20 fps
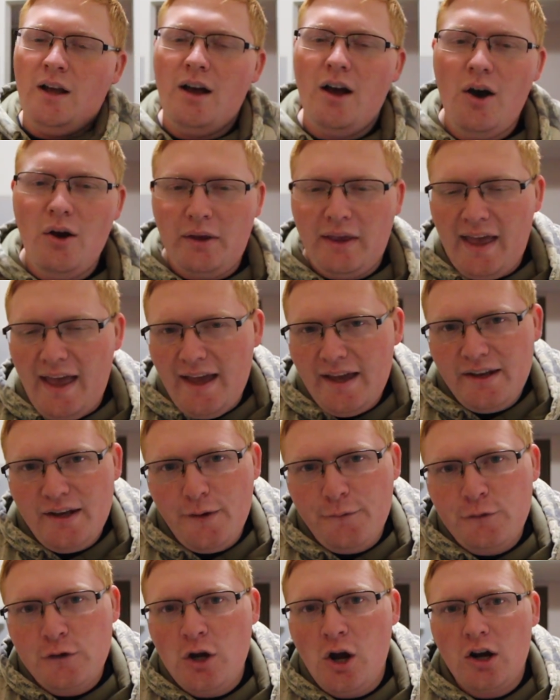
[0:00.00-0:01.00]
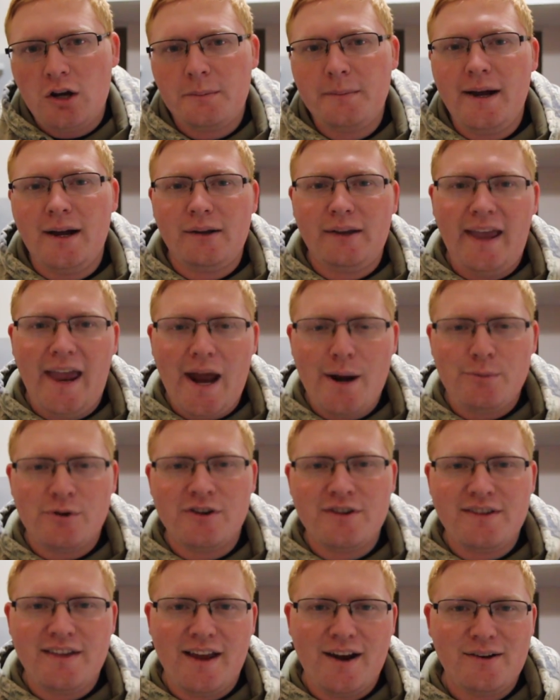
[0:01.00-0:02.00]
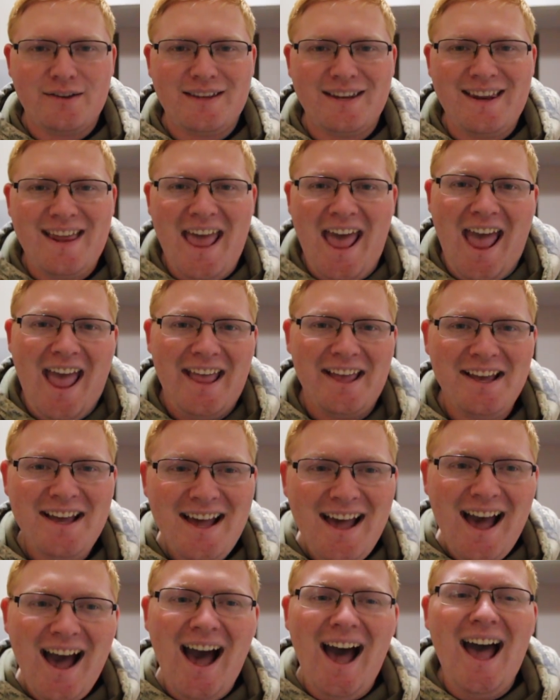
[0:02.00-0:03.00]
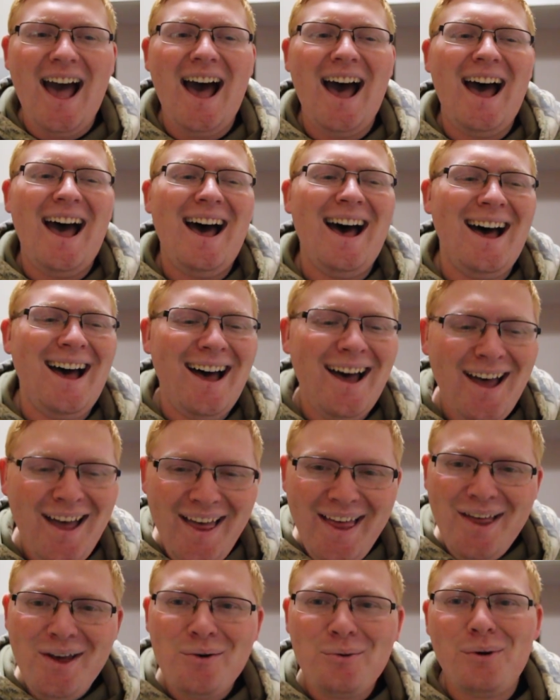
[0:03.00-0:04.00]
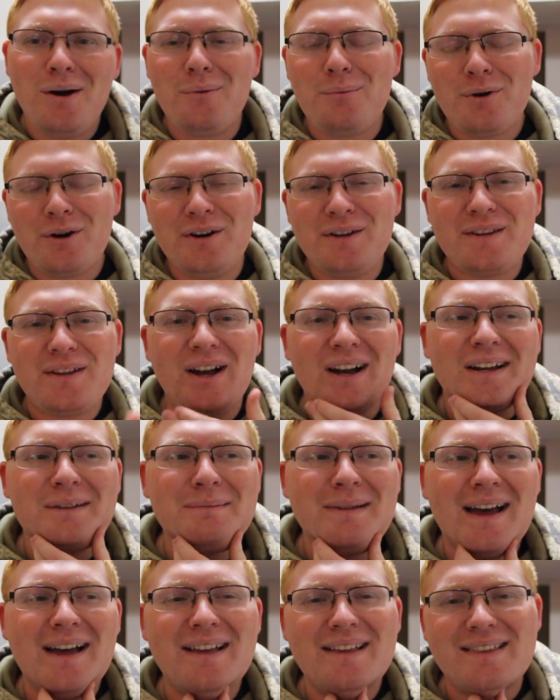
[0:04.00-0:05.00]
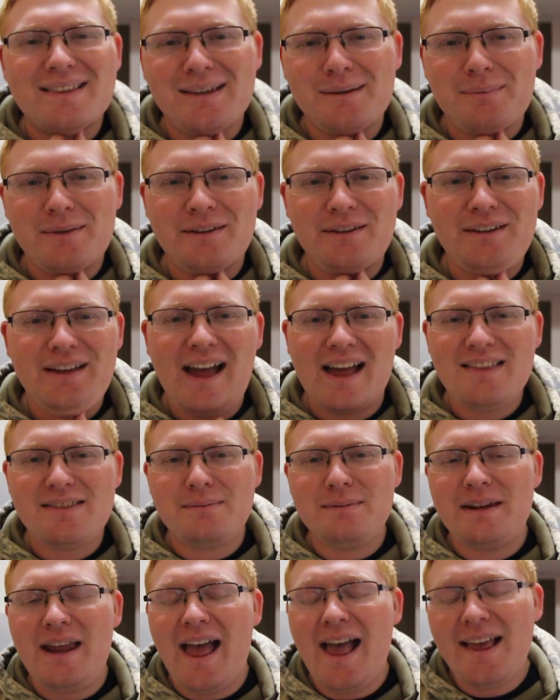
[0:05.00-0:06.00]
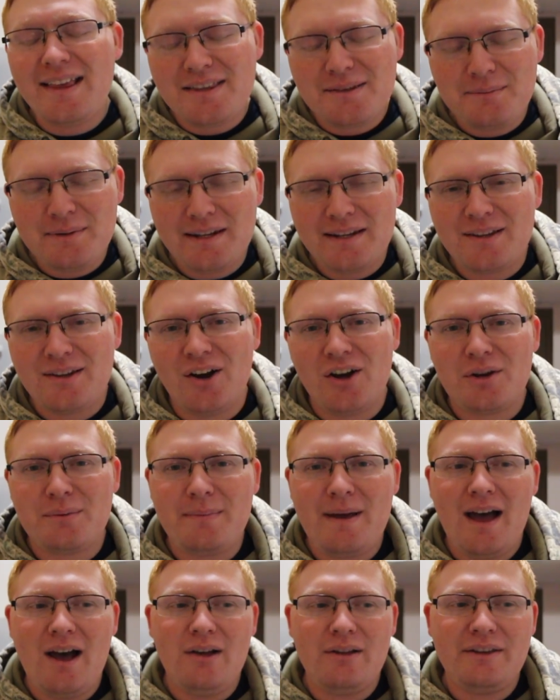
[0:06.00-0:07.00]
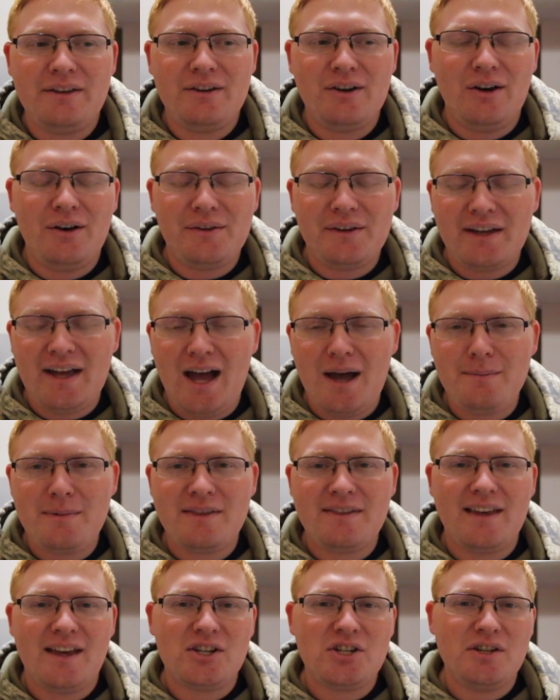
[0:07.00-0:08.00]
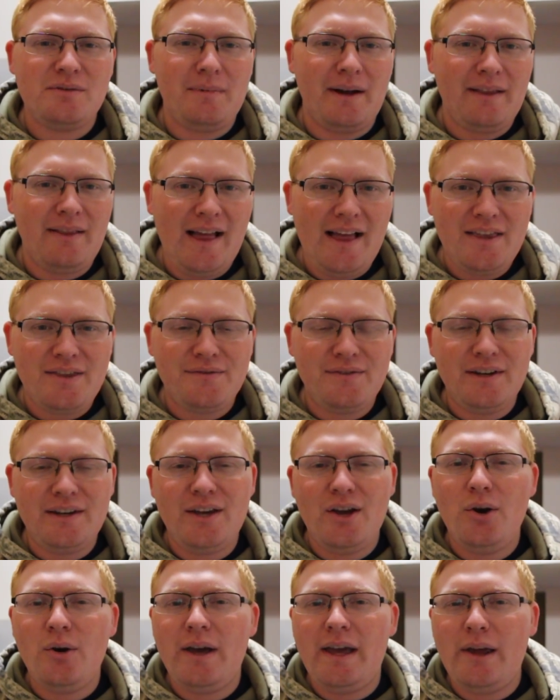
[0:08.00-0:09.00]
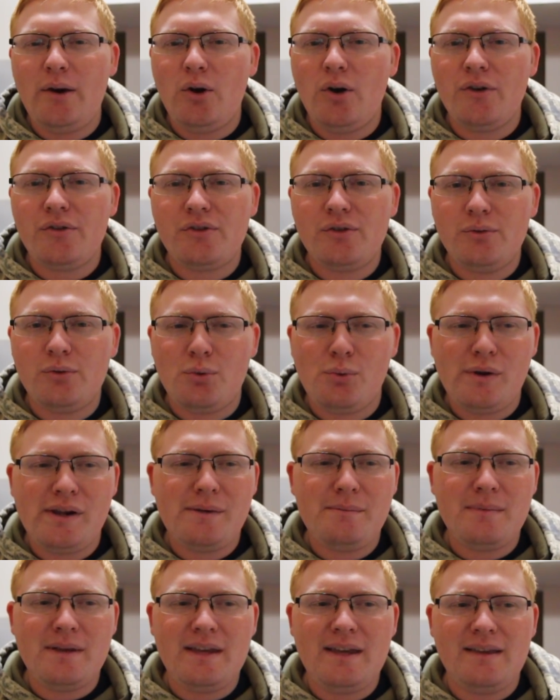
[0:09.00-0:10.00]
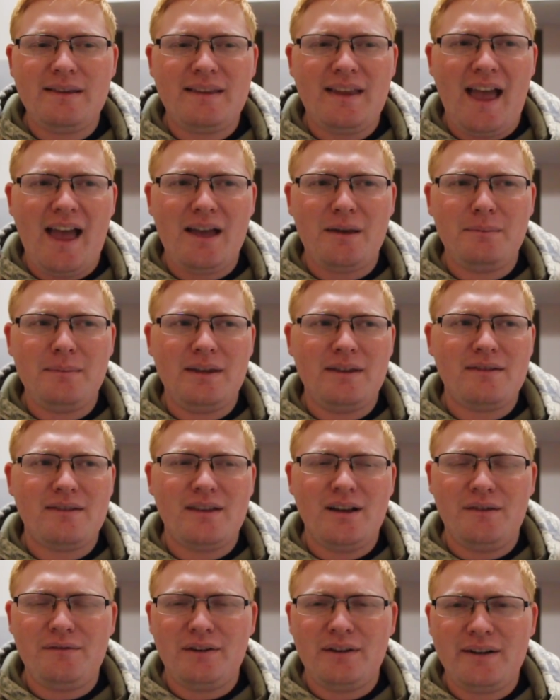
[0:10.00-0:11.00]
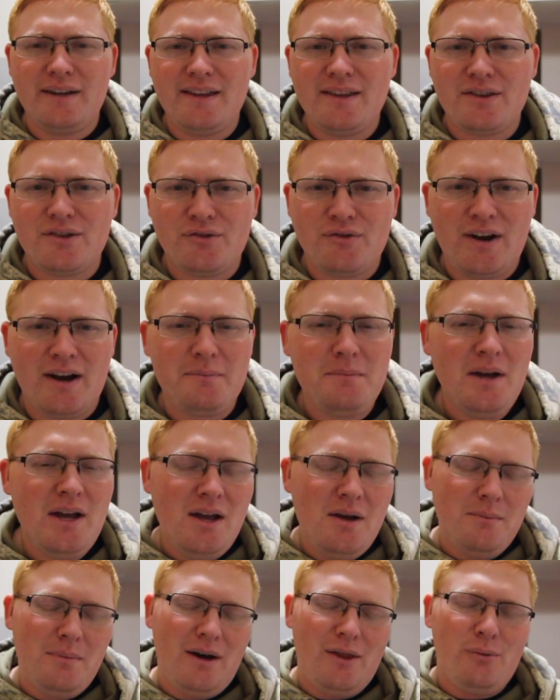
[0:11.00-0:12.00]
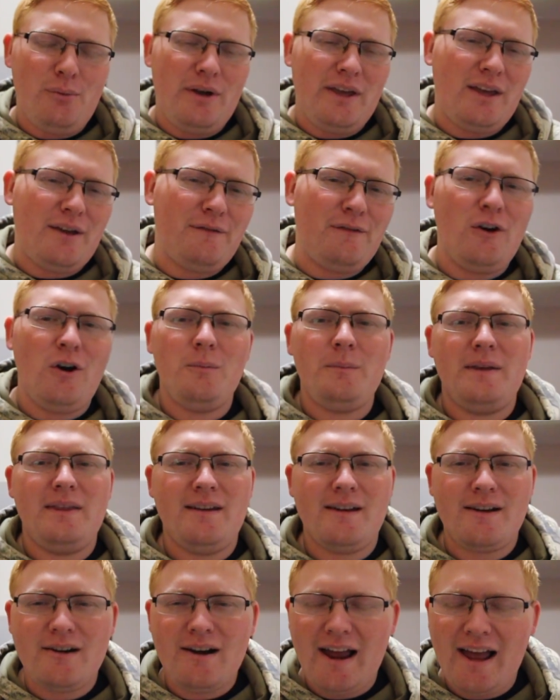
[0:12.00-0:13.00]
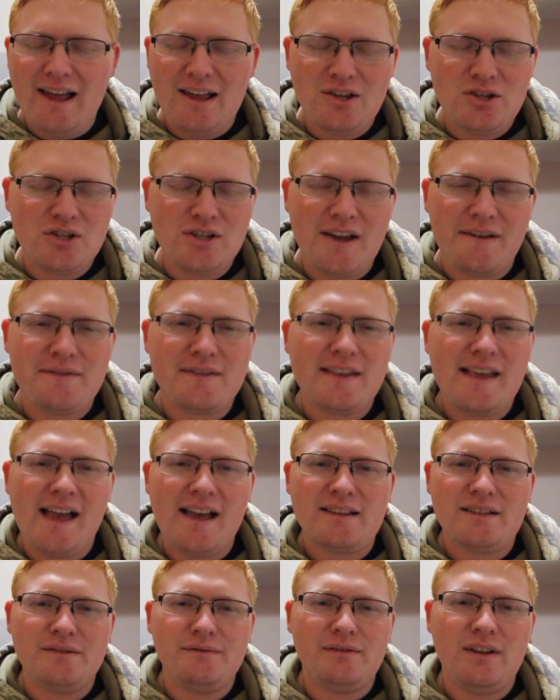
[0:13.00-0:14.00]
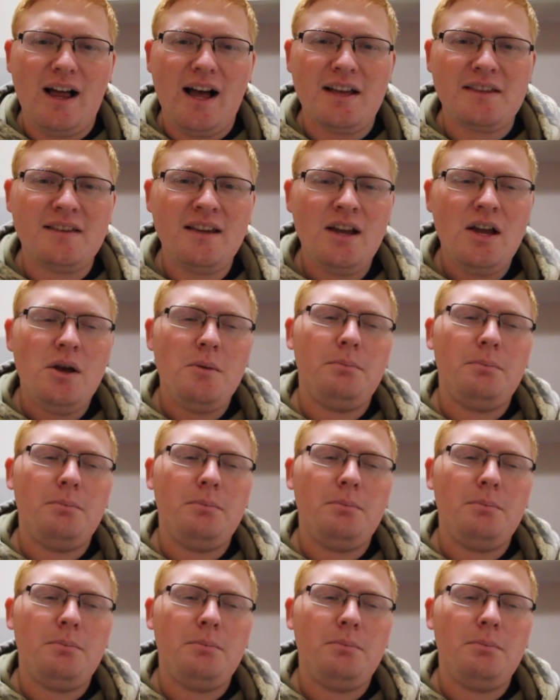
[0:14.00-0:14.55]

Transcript: Okay, enough talking about cameras there today. What we're gonna talk about is something you guys have been asking me to talk about, you know, in the comment section of my last video, and also tweeting me and tagging me and stuff on Instagram. By the way, you can follow me there at Jeff Saxton Vlogs.